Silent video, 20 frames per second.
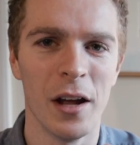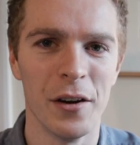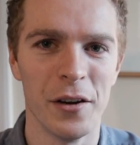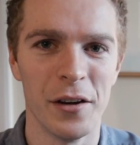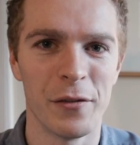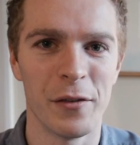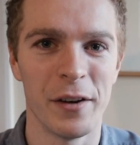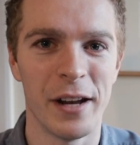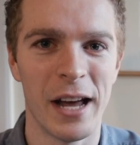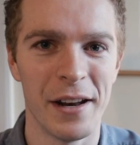under
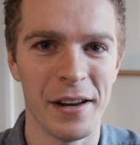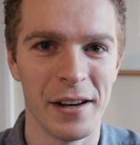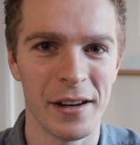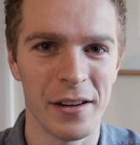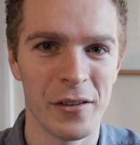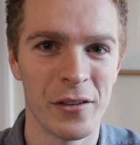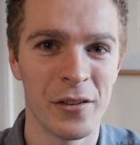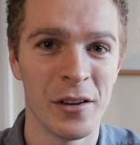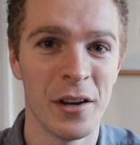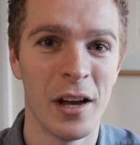different
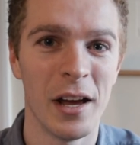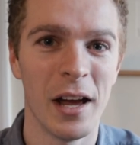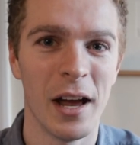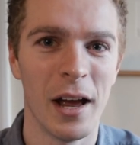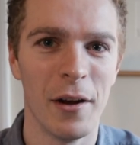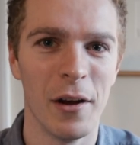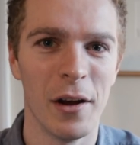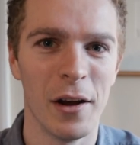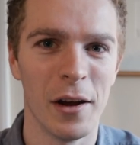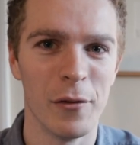headings
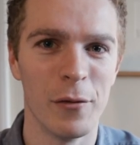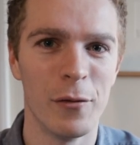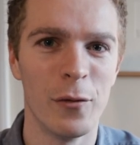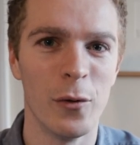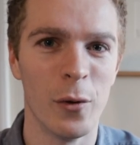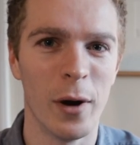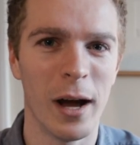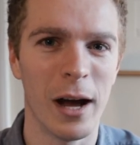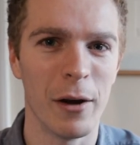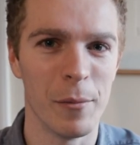
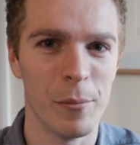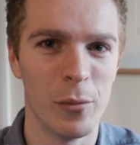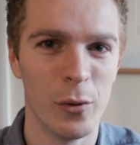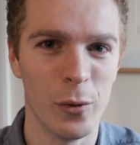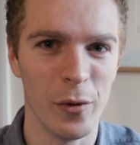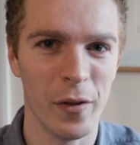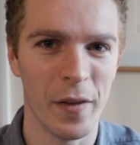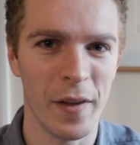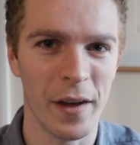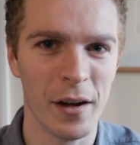for how
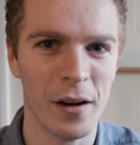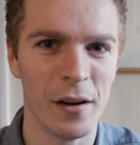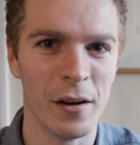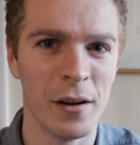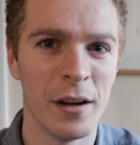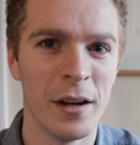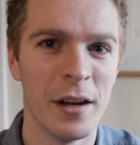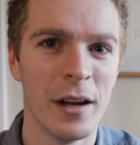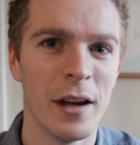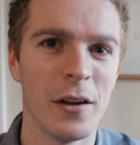important they are.
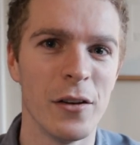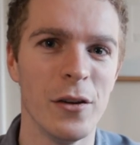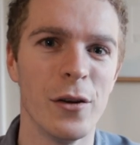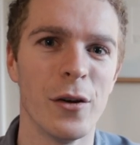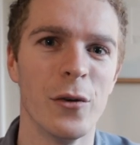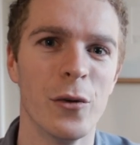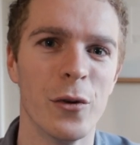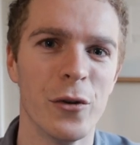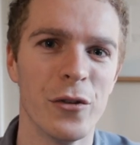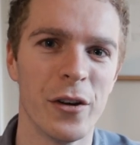You
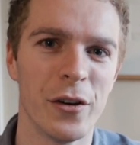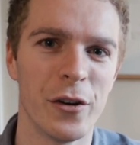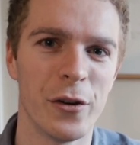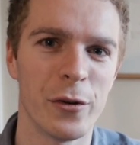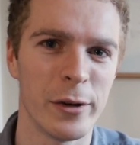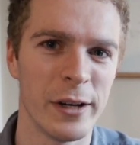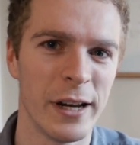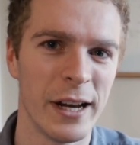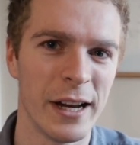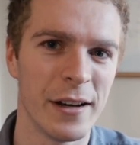can also
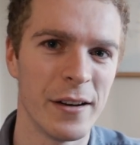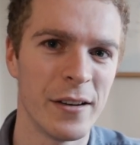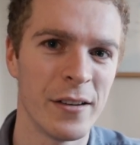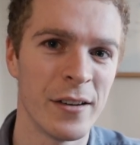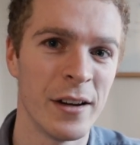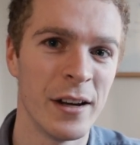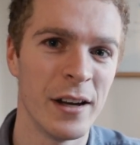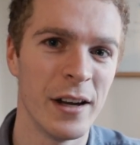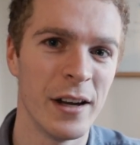create